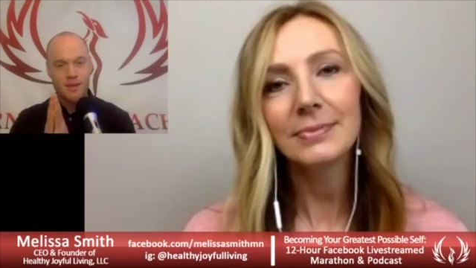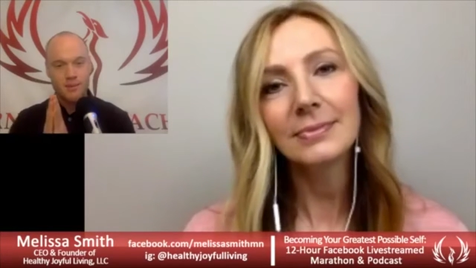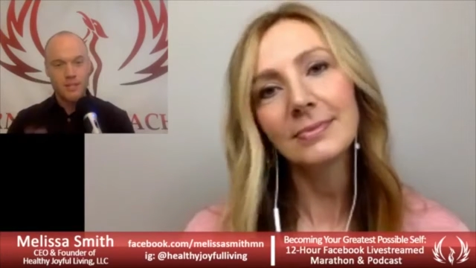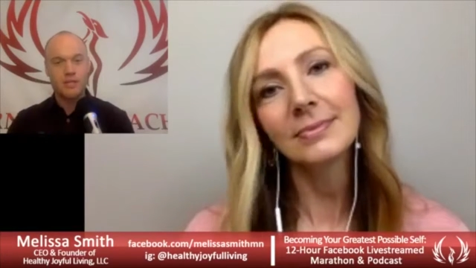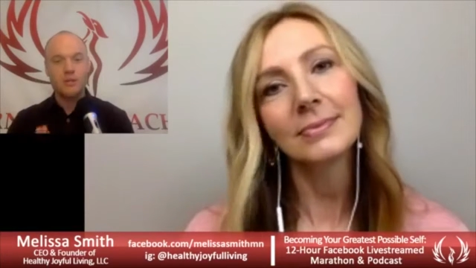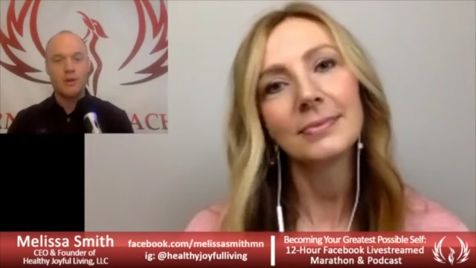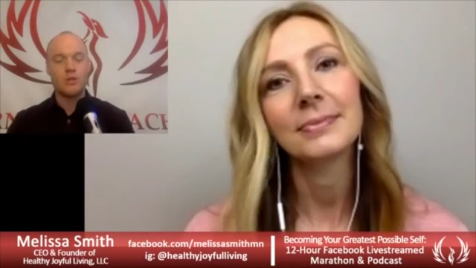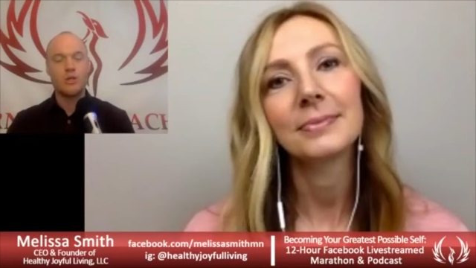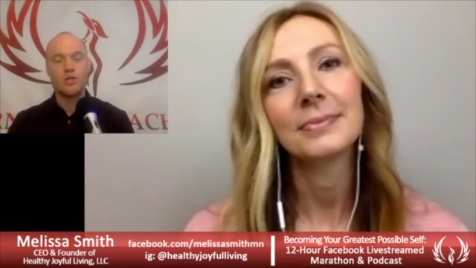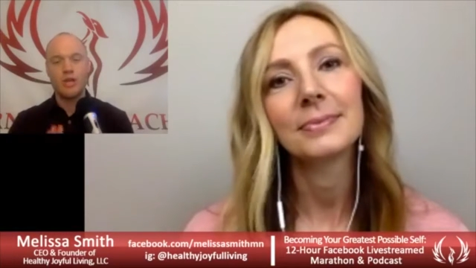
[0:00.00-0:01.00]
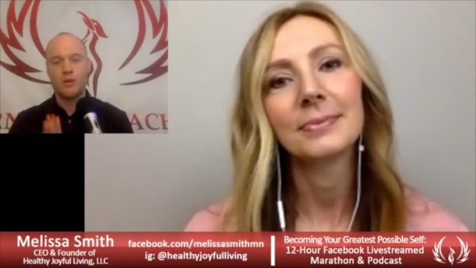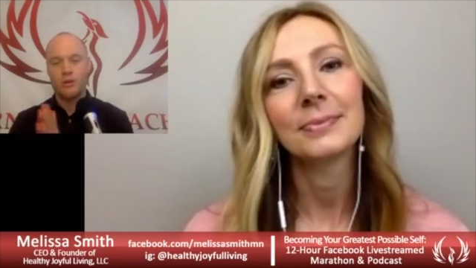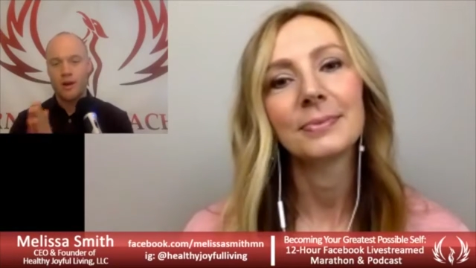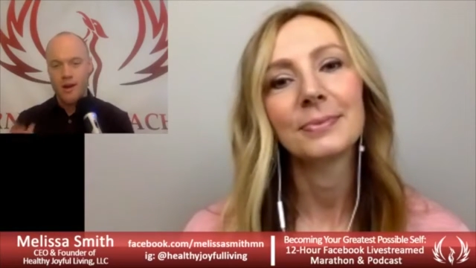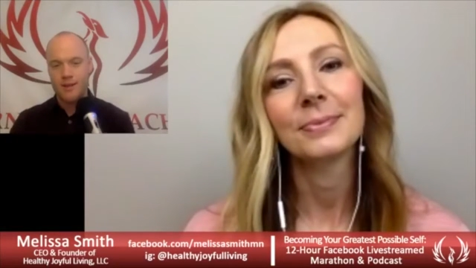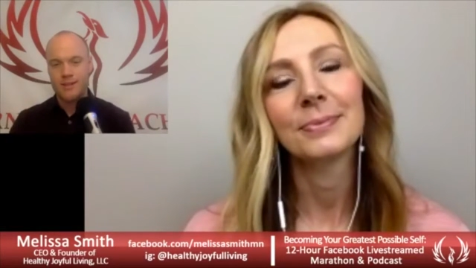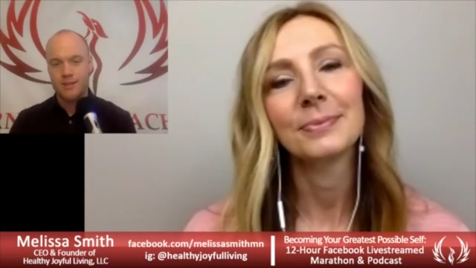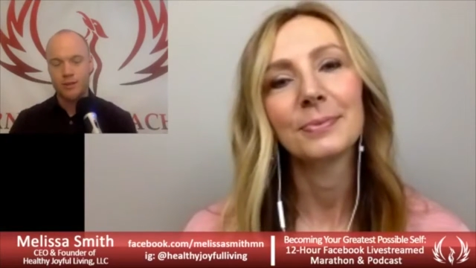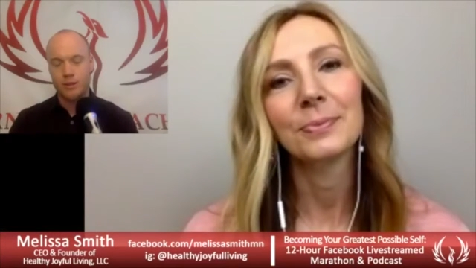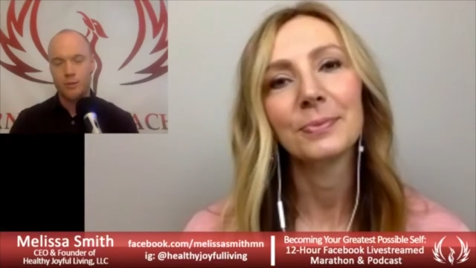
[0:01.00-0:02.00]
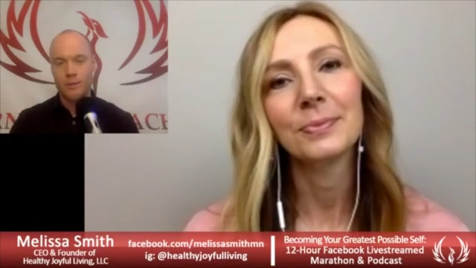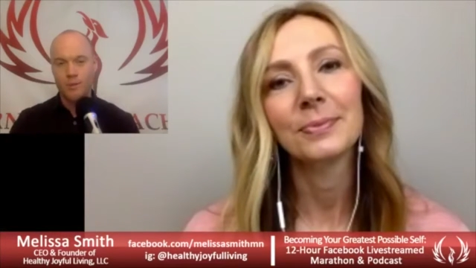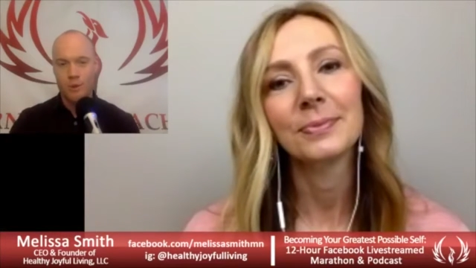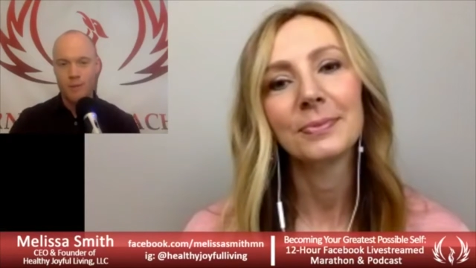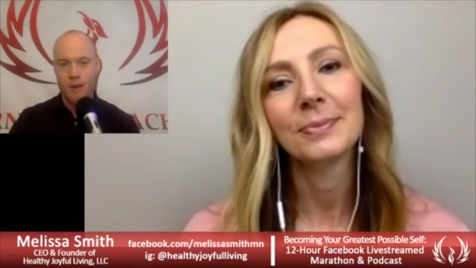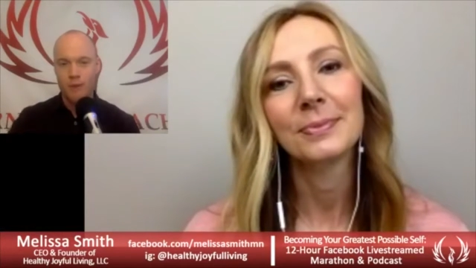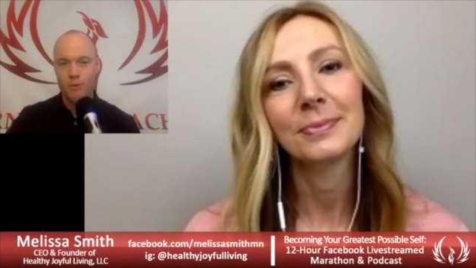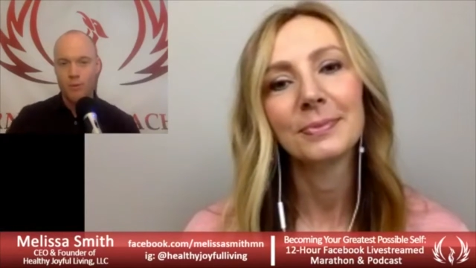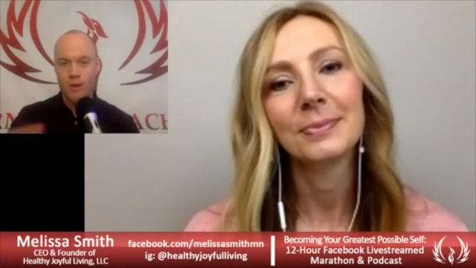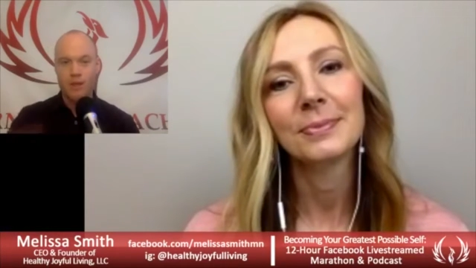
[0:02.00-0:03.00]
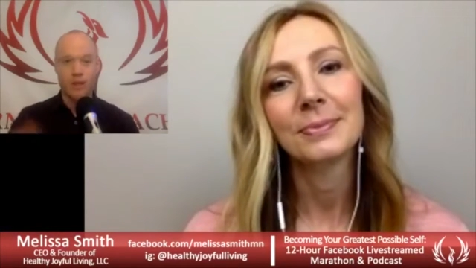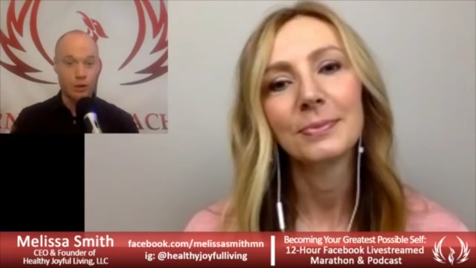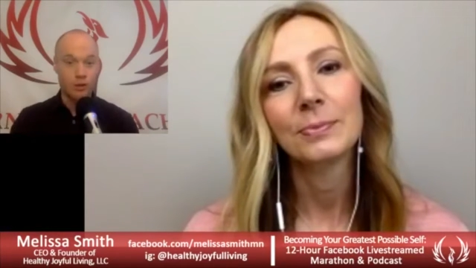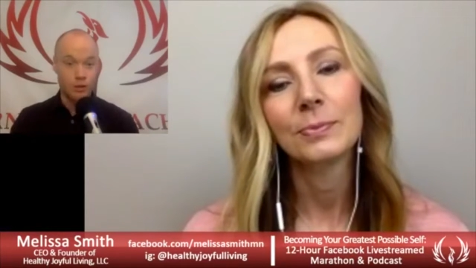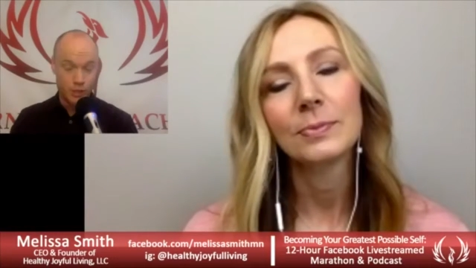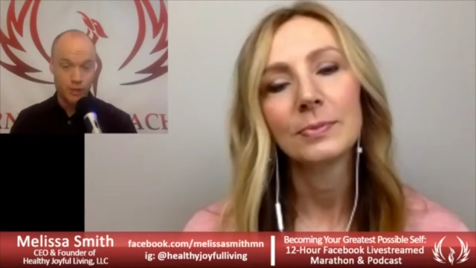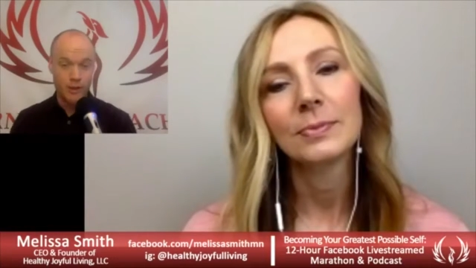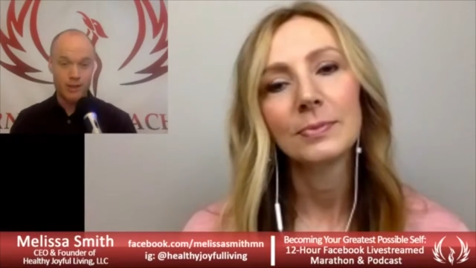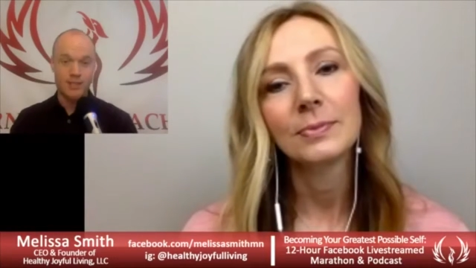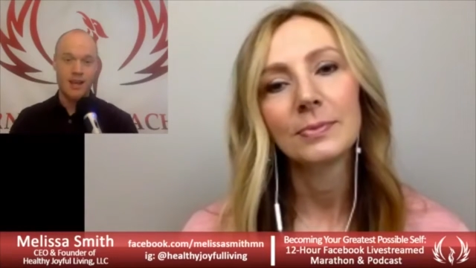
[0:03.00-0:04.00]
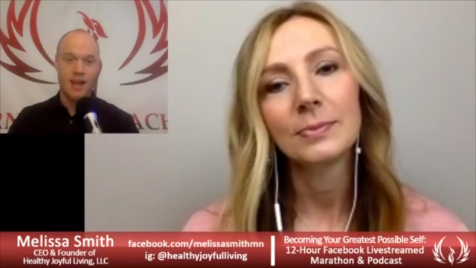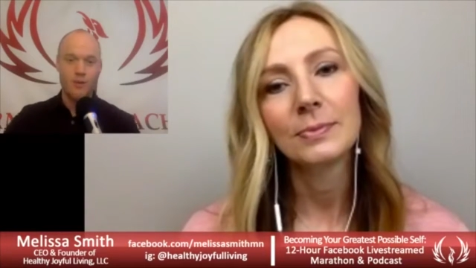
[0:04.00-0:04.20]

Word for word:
Speaker 1: Melissa, why don't you share with our audience a little bit more about what you're doing today,